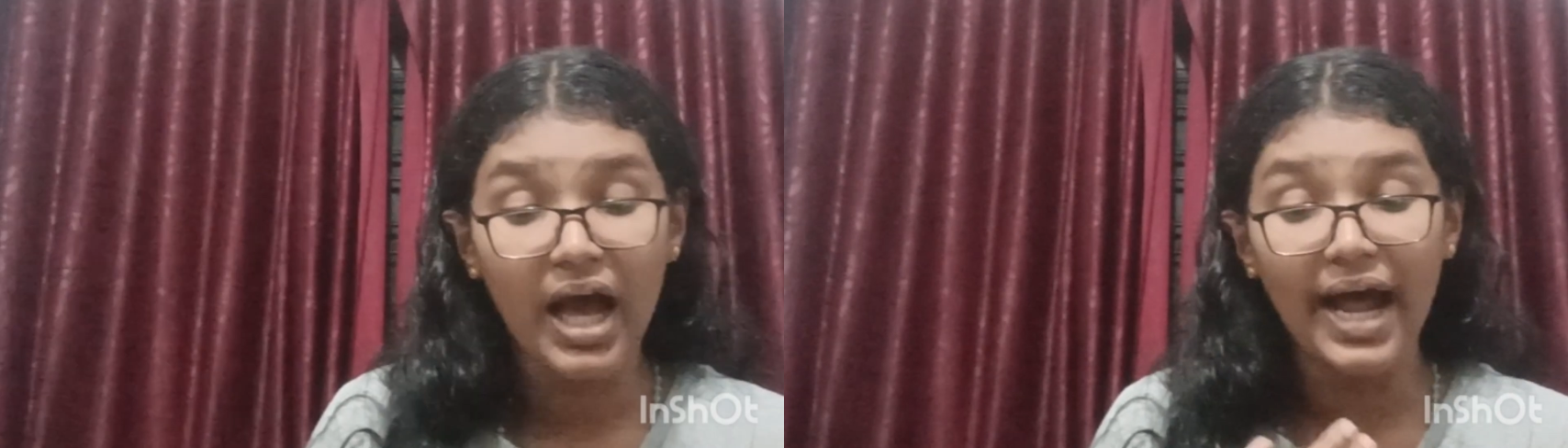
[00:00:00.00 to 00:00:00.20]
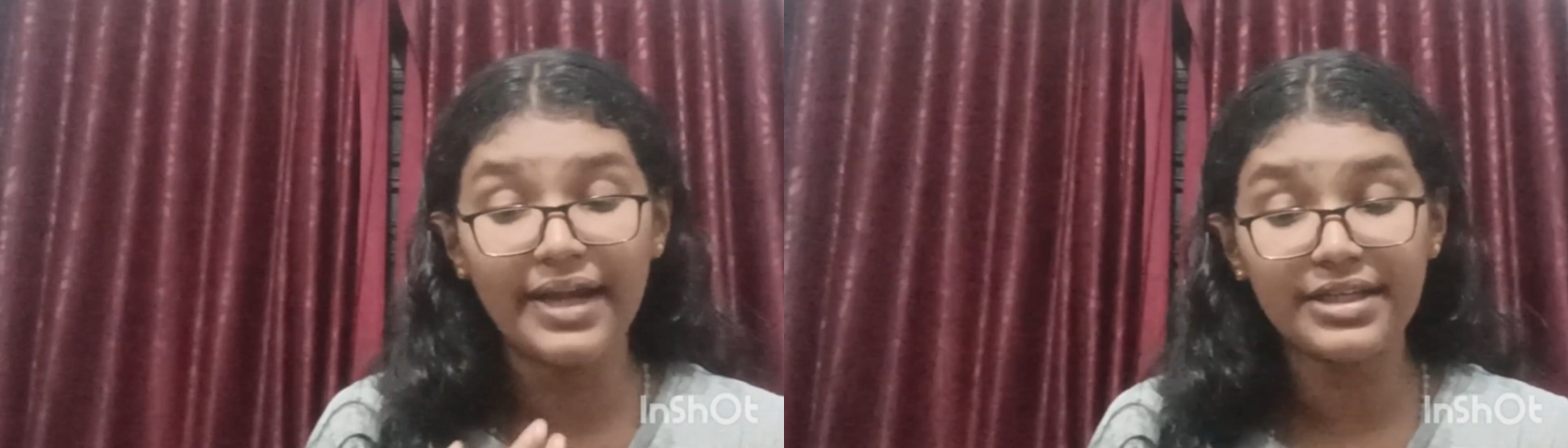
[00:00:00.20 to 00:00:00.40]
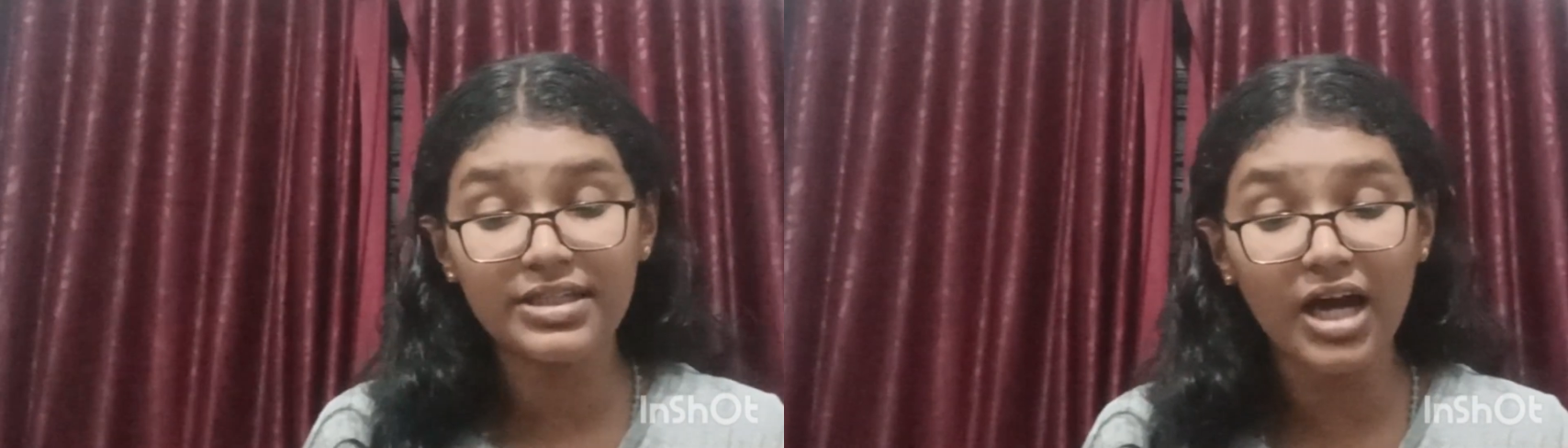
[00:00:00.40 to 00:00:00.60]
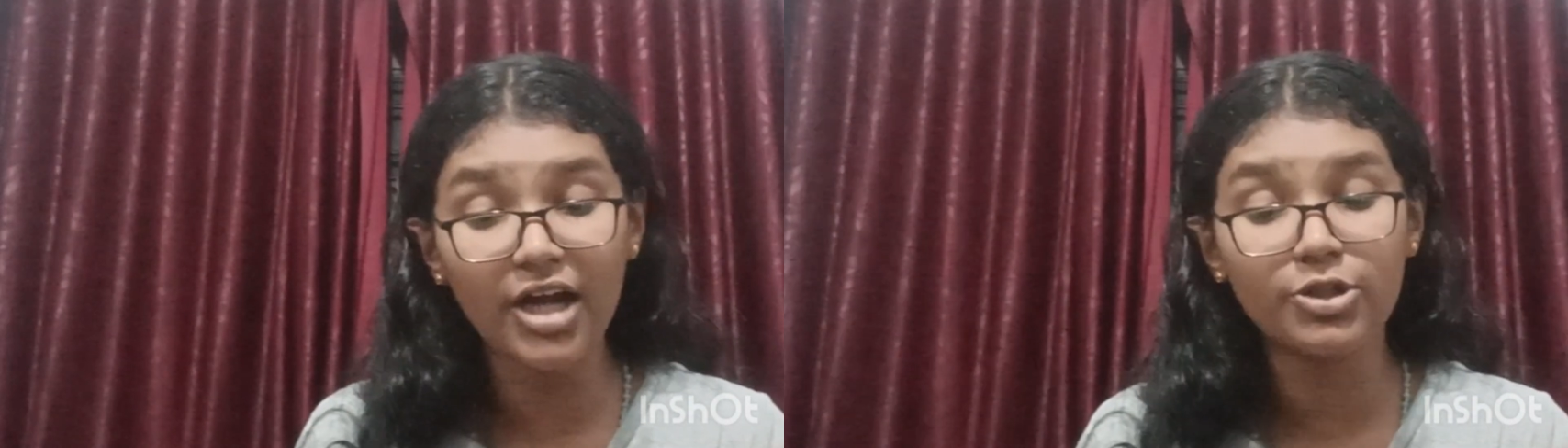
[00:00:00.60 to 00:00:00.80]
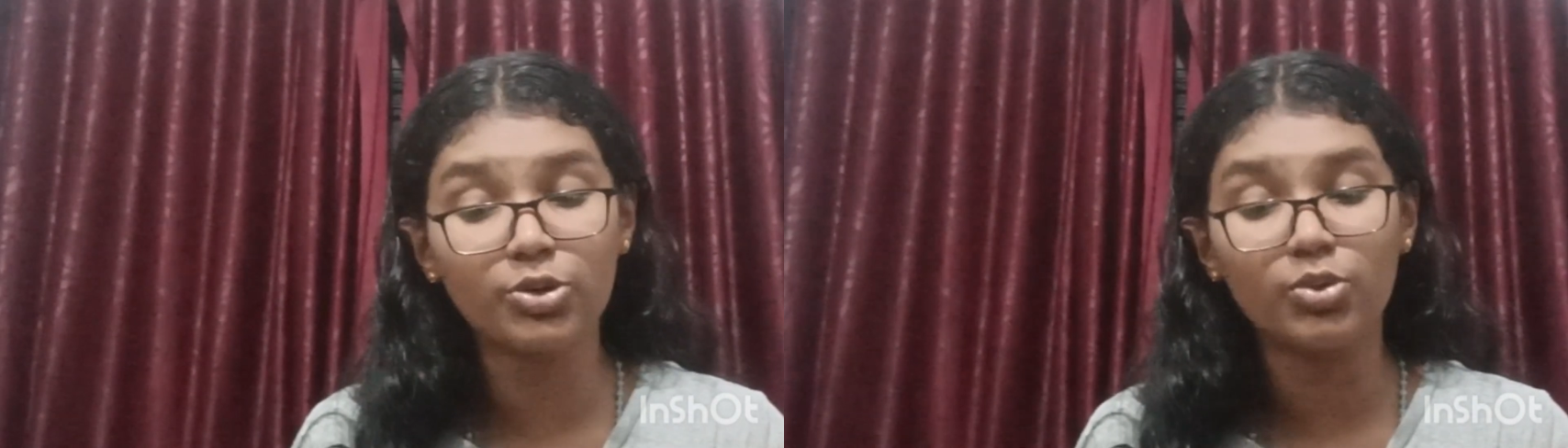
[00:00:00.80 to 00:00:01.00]
and
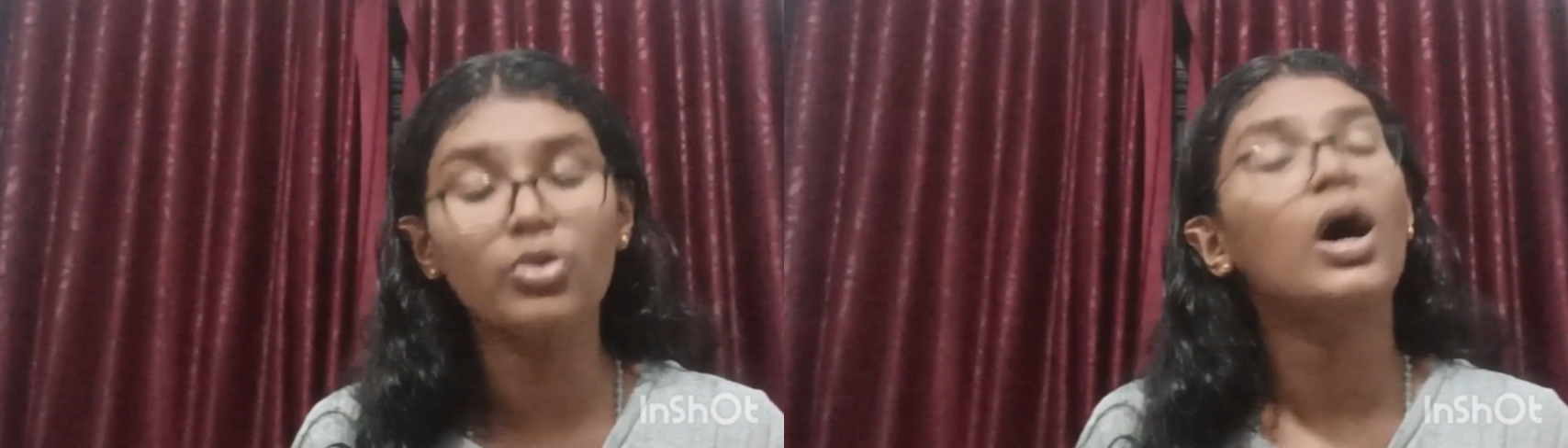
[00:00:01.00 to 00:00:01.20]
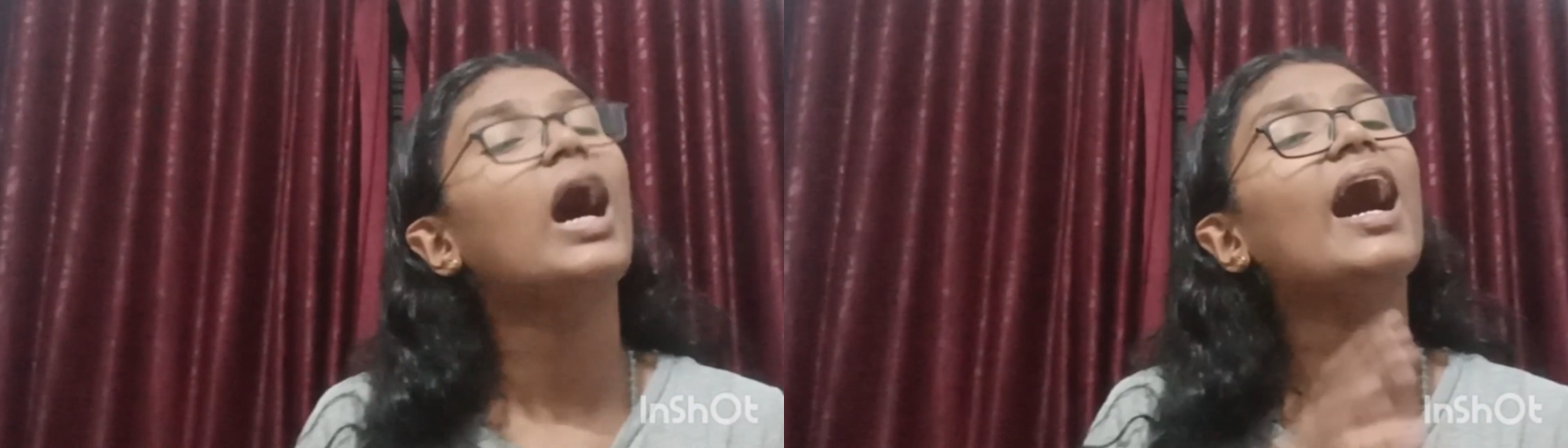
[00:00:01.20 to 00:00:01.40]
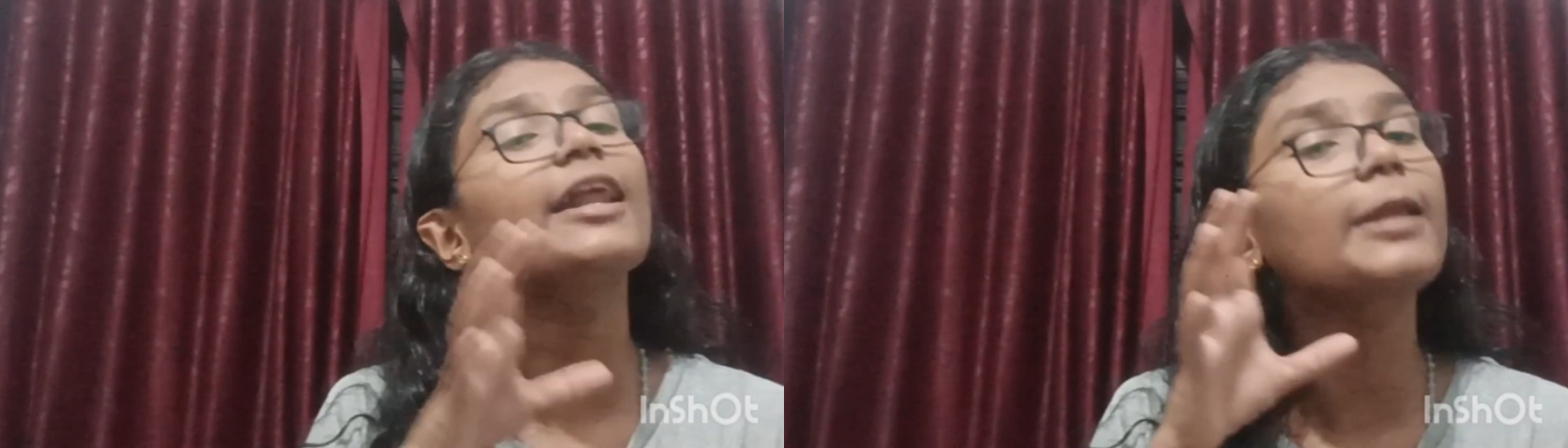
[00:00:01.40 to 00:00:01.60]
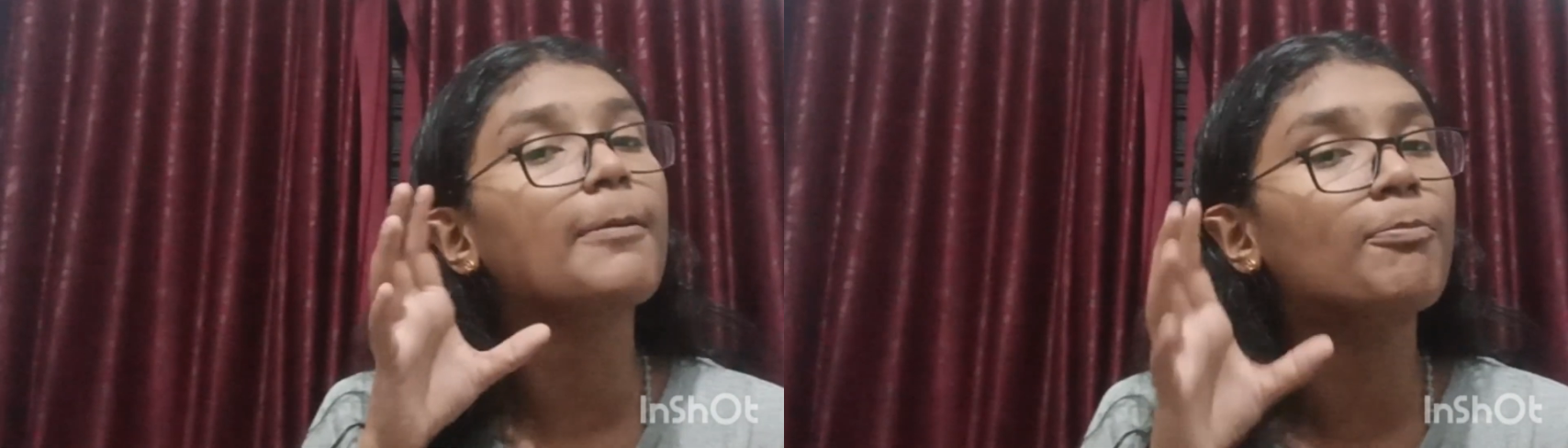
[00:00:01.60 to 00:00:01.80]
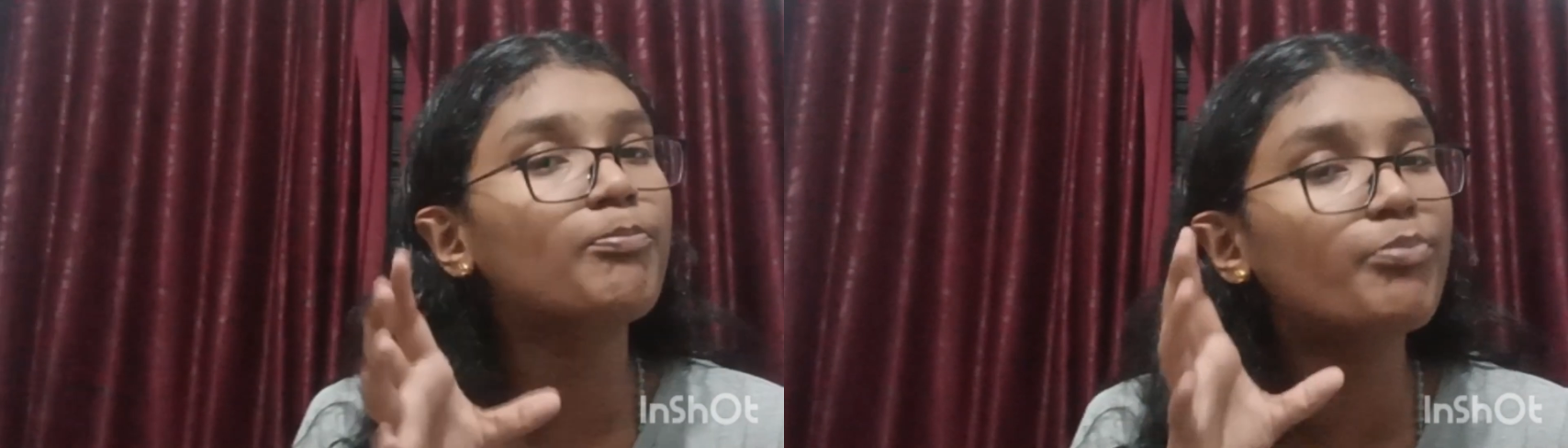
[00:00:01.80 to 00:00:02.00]
Katu are
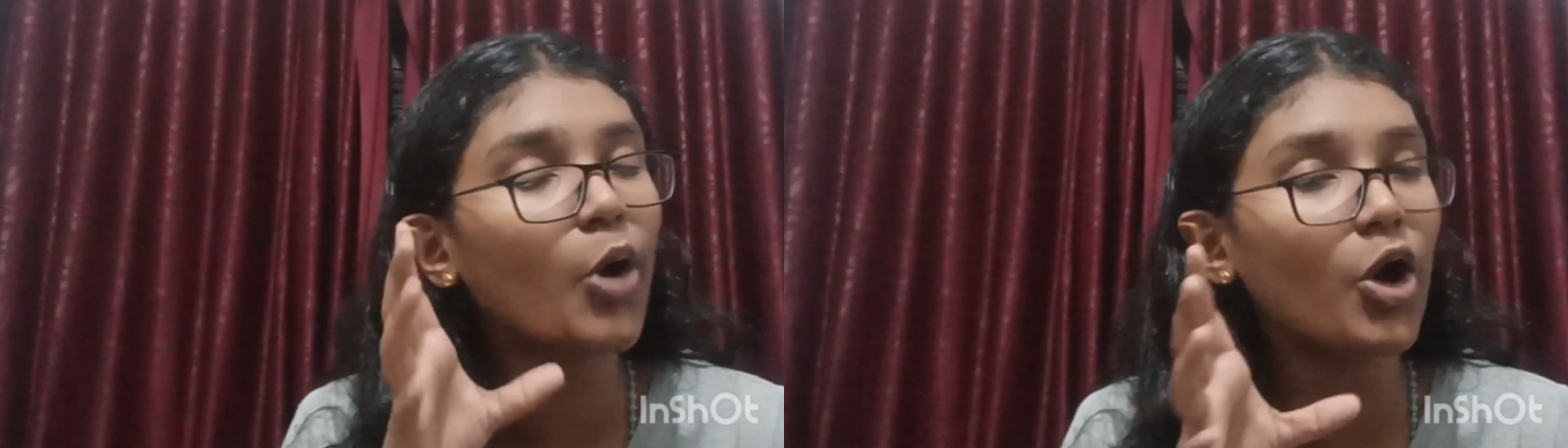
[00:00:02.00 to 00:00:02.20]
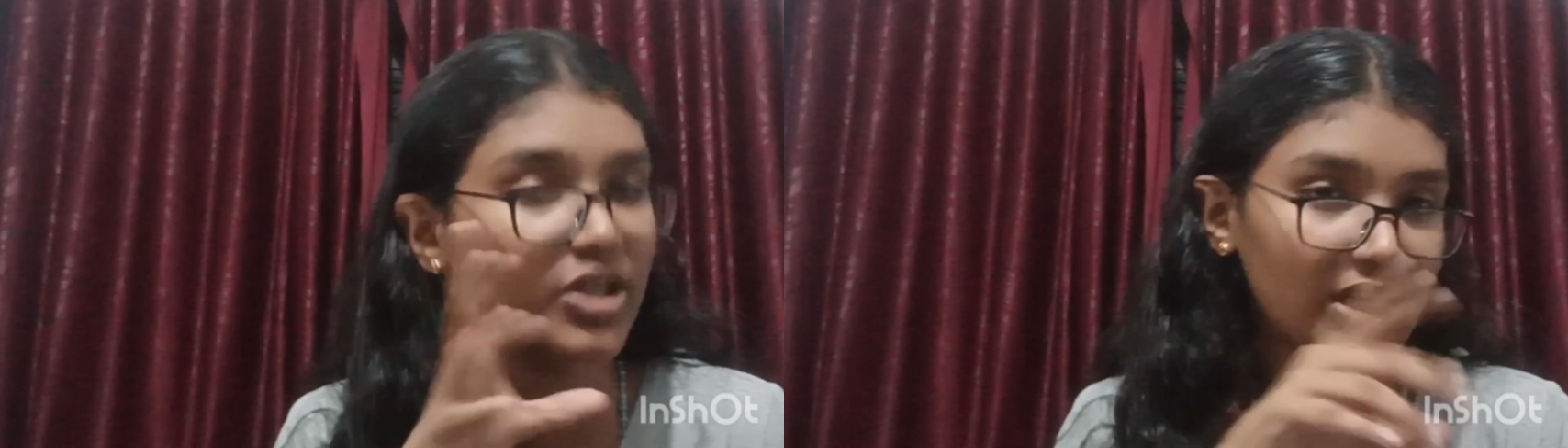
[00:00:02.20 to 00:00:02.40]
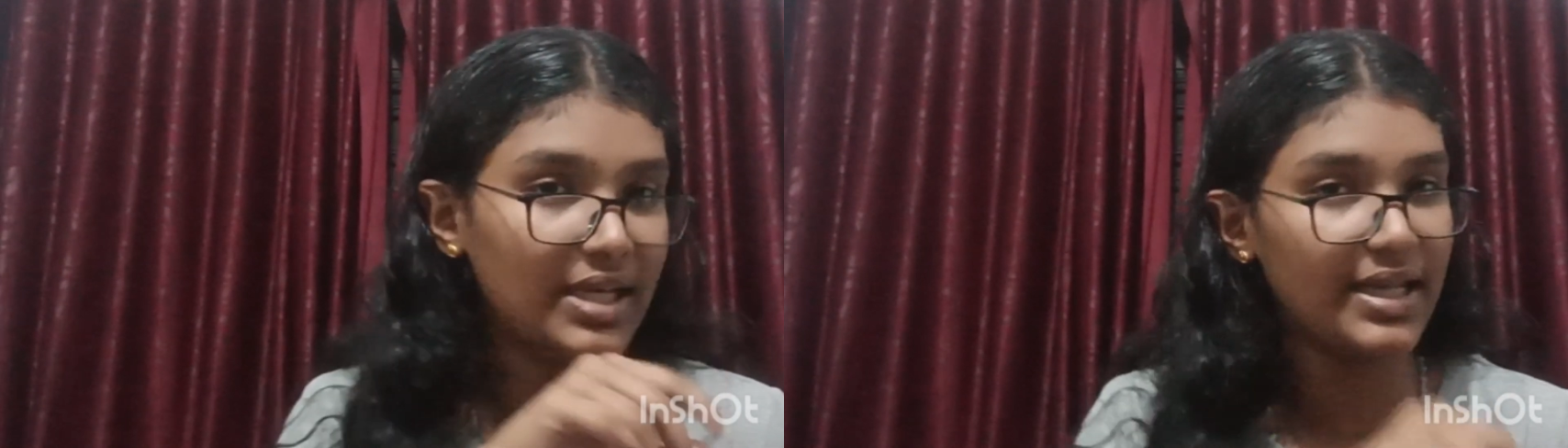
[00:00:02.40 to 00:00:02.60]
important